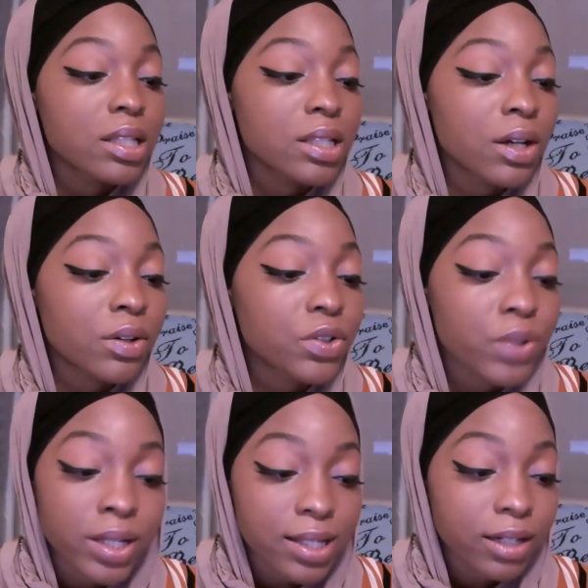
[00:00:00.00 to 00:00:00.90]
So
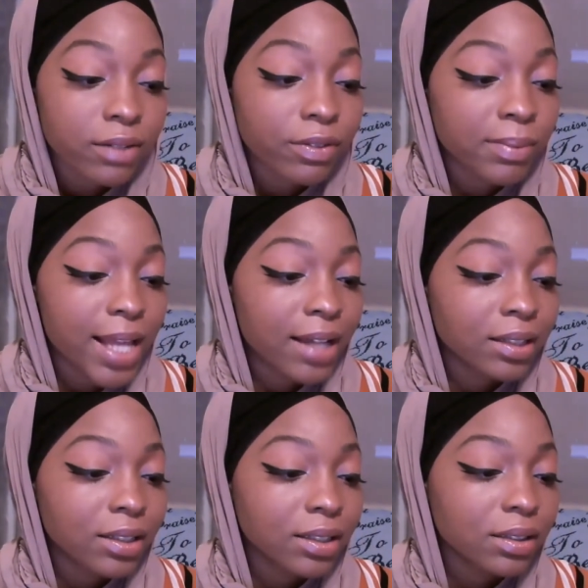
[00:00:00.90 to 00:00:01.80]
translated from
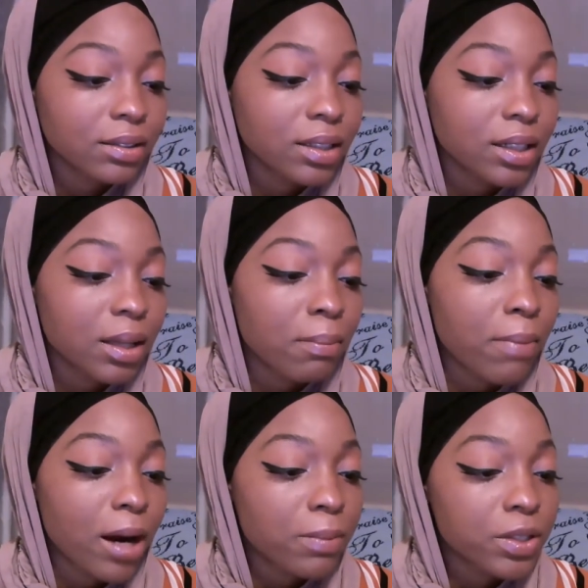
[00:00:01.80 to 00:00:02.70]
Latin,
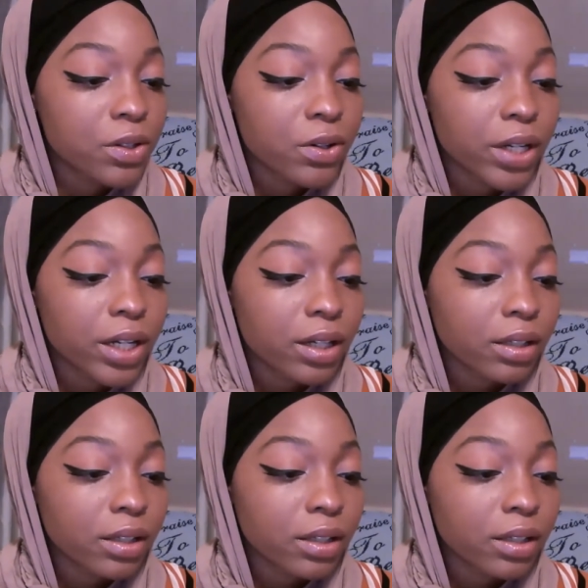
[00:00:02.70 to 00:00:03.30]
barbatoria,